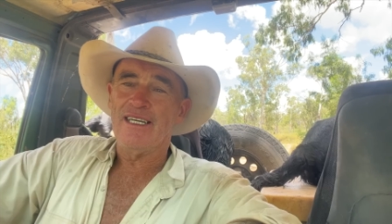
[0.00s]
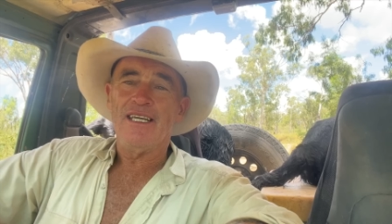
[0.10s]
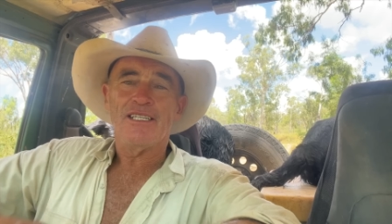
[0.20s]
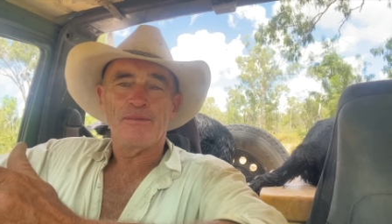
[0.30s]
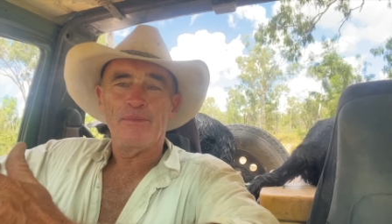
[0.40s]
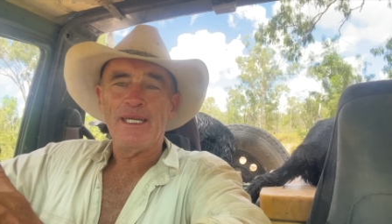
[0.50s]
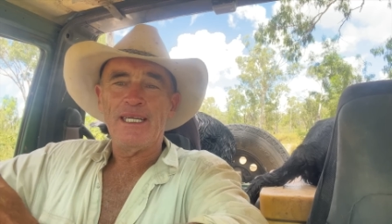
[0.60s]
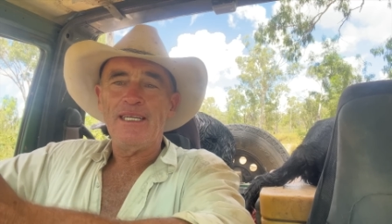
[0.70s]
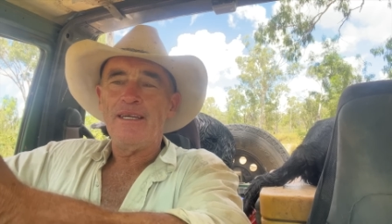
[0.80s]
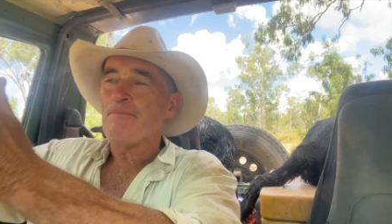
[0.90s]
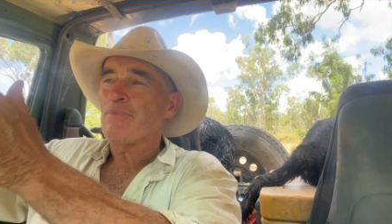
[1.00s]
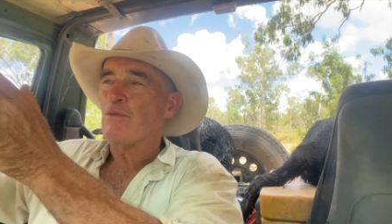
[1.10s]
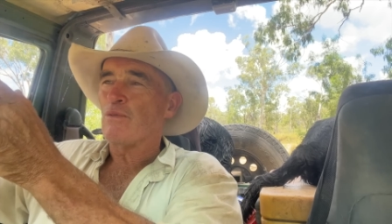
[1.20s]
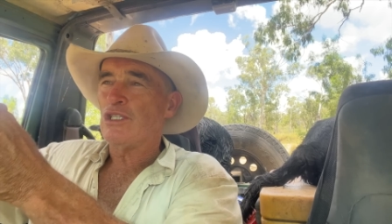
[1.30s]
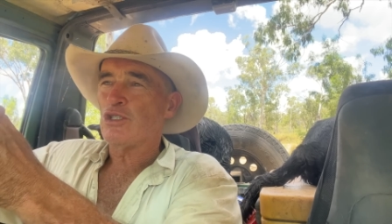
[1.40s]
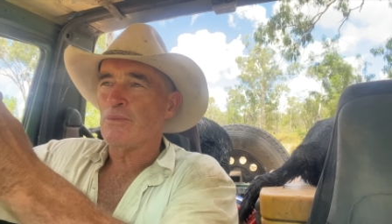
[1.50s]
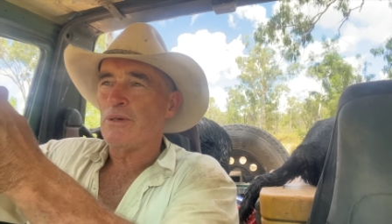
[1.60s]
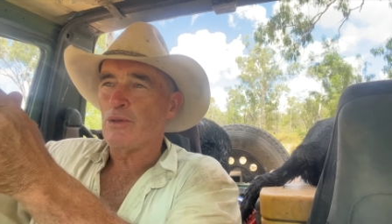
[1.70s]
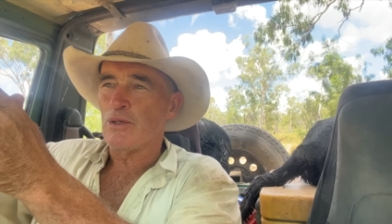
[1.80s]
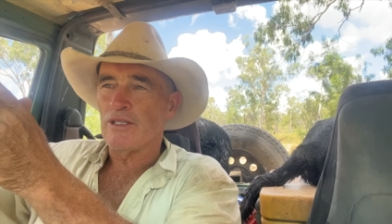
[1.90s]
To me, we should be
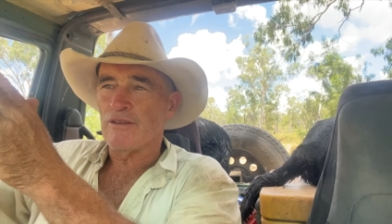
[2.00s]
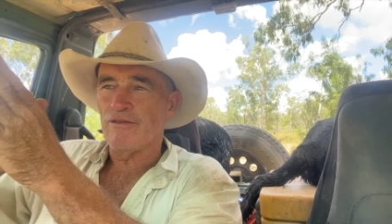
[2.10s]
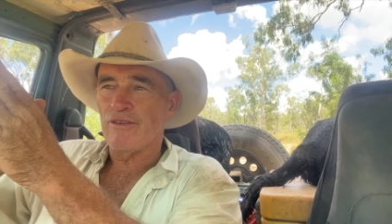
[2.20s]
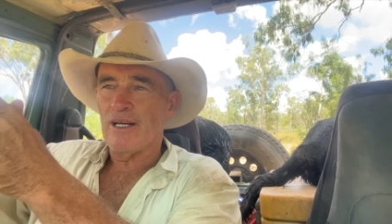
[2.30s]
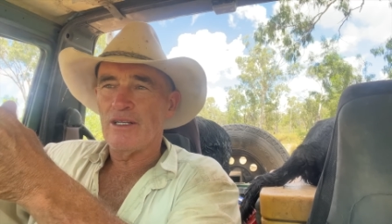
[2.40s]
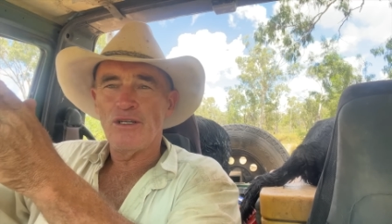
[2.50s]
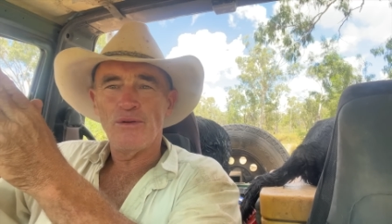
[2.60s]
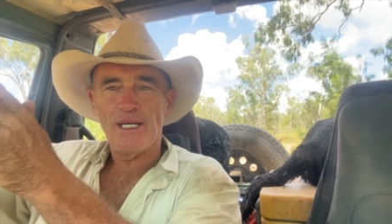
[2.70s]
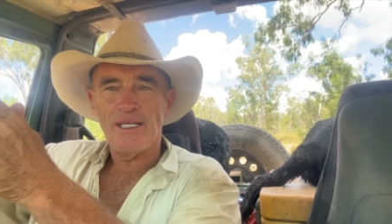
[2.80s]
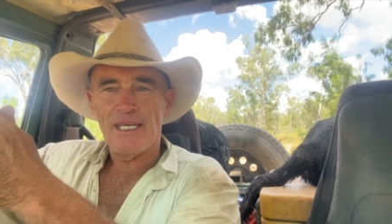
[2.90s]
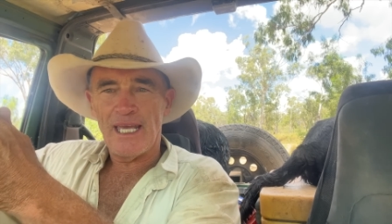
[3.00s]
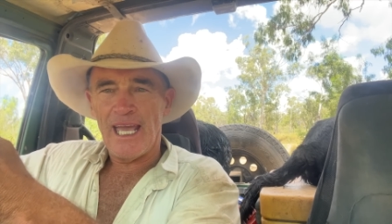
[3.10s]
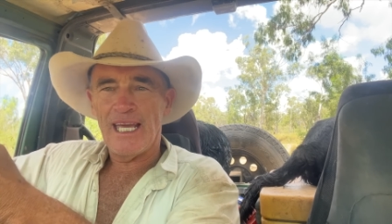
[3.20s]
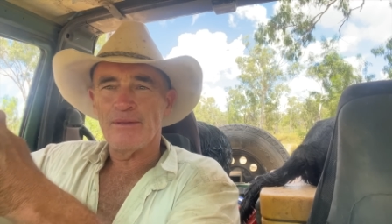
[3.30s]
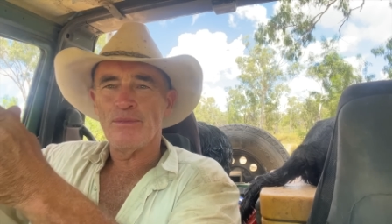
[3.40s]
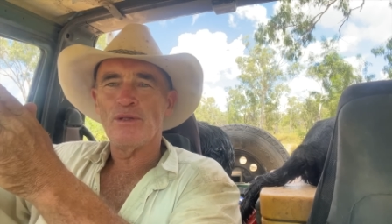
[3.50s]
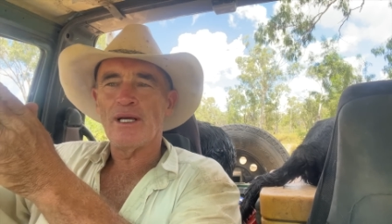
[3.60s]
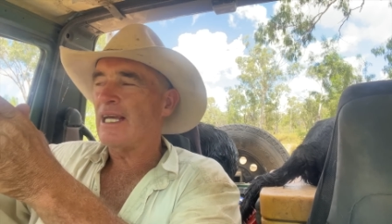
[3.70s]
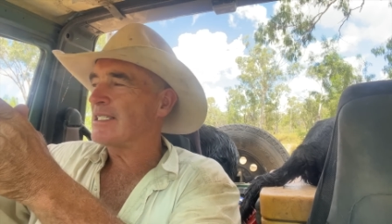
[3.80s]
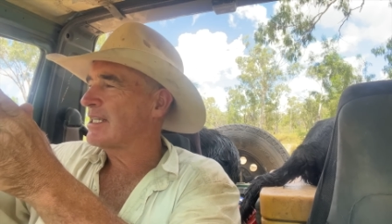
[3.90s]
putting the value in the animal
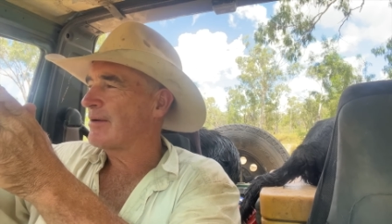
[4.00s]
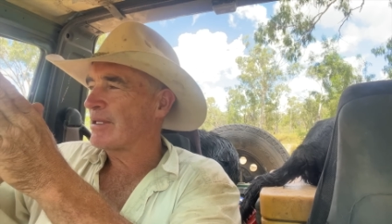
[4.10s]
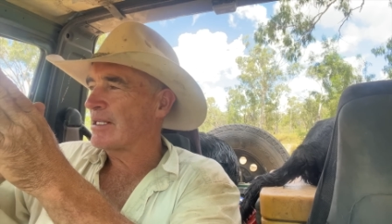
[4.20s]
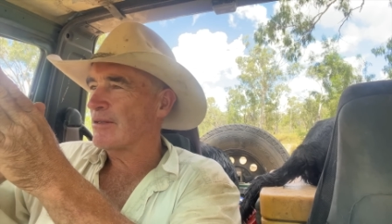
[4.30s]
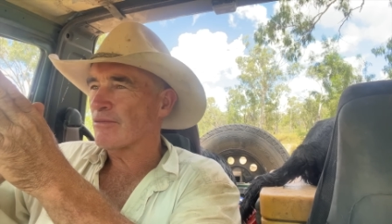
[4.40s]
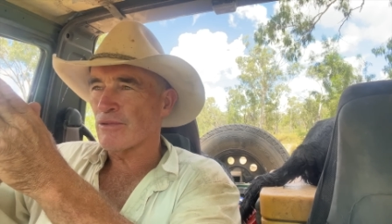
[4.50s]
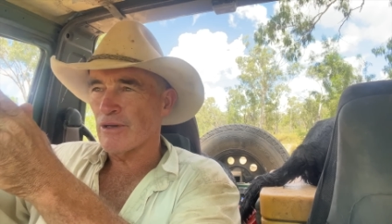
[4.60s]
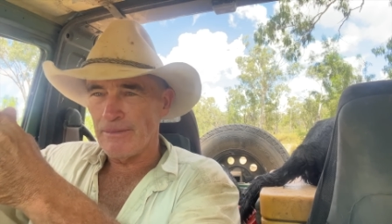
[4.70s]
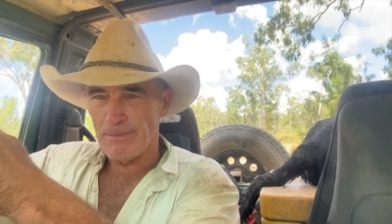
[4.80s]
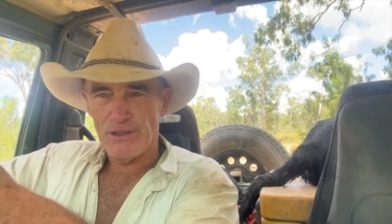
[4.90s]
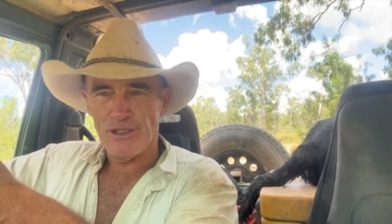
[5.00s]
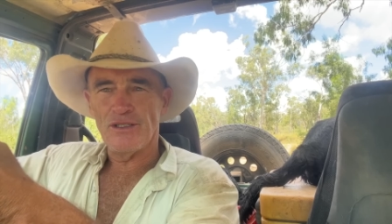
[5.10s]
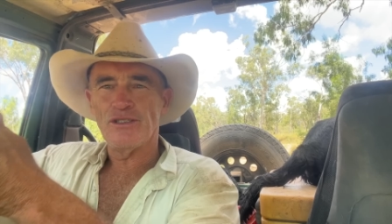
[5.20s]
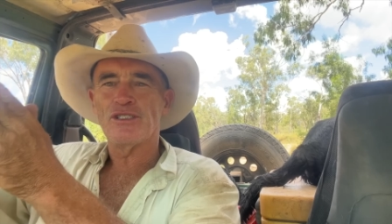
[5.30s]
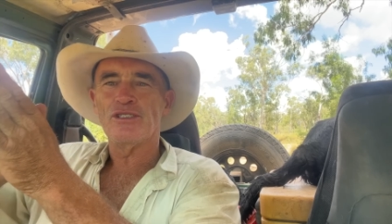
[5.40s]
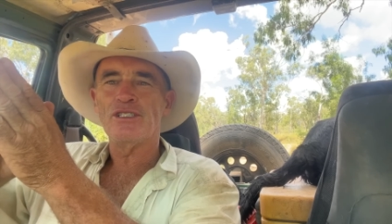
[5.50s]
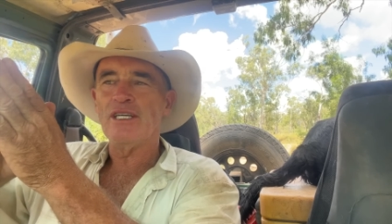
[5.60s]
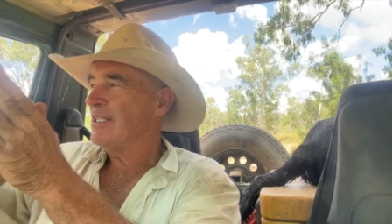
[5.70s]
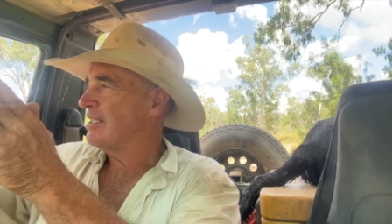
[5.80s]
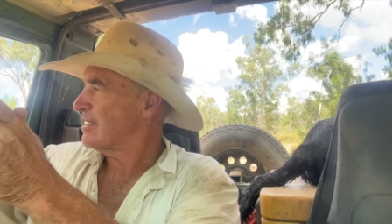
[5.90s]
as something that reproduces,
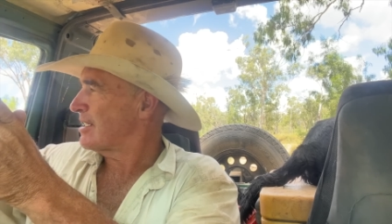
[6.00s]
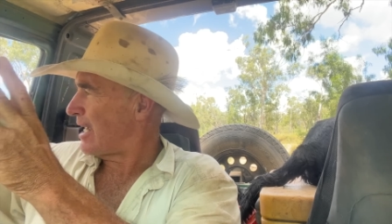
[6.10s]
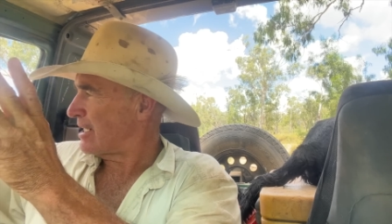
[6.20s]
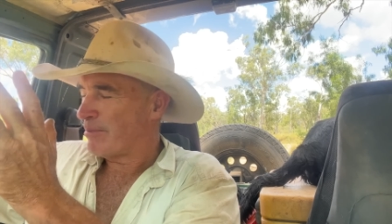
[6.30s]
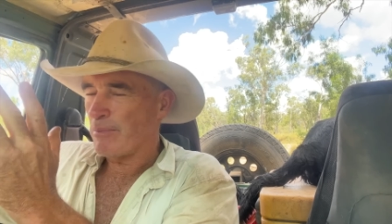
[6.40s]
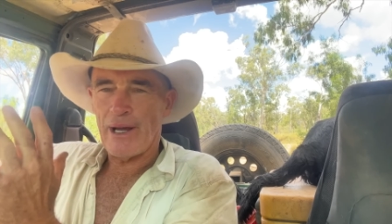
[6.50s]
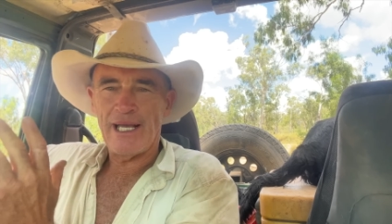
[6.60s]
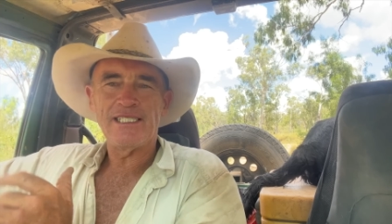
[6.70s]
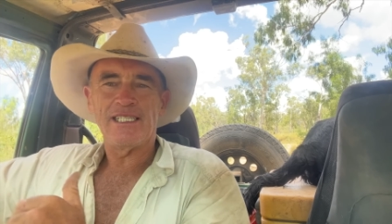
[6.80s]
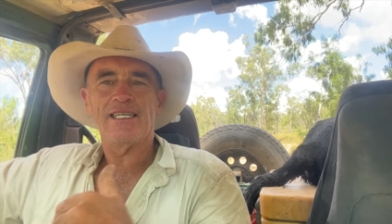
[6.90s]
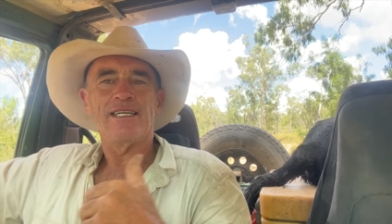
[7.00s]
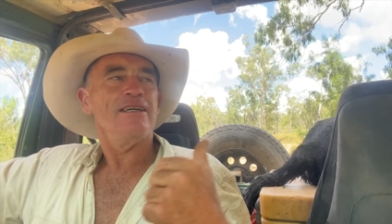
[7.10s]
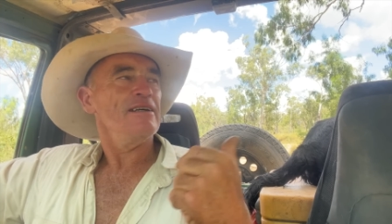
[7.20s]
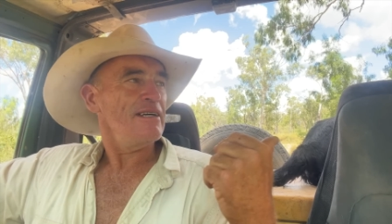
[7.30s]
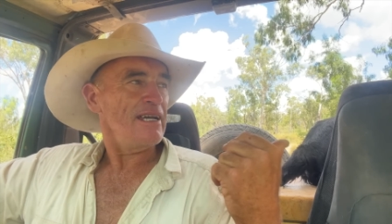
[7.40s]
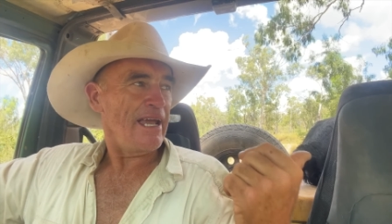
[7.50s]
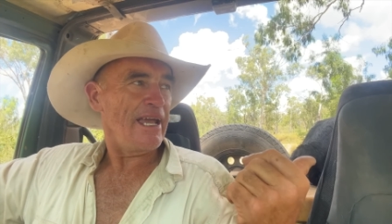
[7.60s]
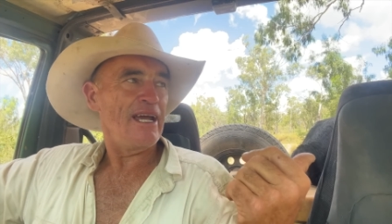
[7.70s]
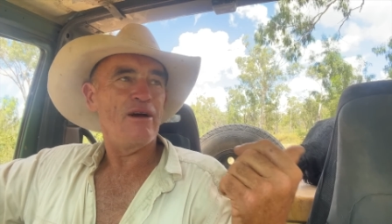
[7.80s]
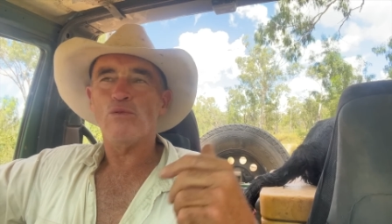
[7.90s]
that takes basic
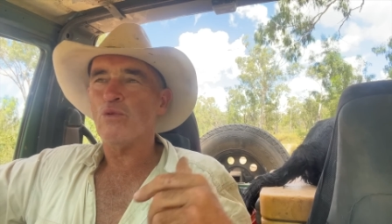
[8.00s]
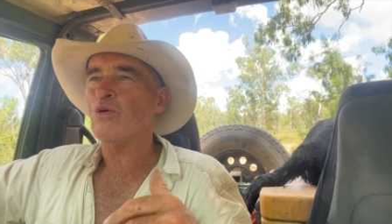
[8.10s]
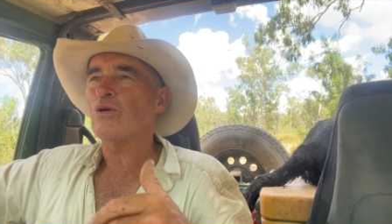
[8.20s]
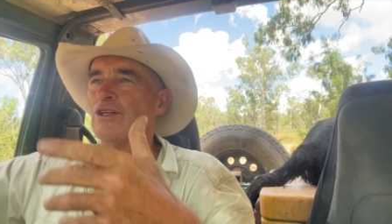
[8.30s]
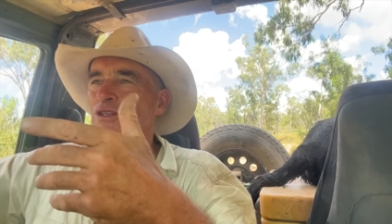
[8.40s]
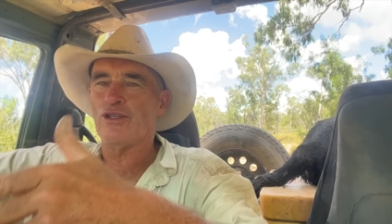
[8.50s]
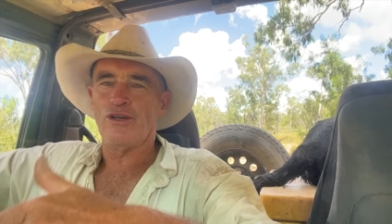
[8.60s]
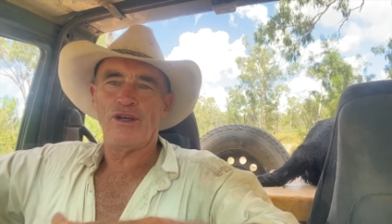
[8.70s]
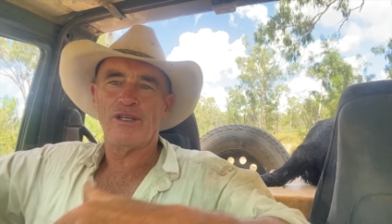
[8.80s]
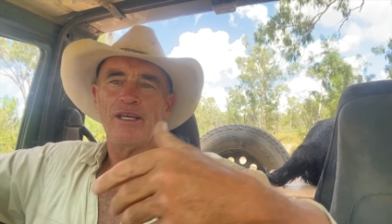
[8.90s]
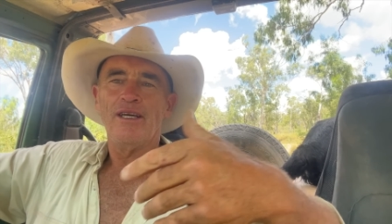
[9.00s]
air, water, dirt,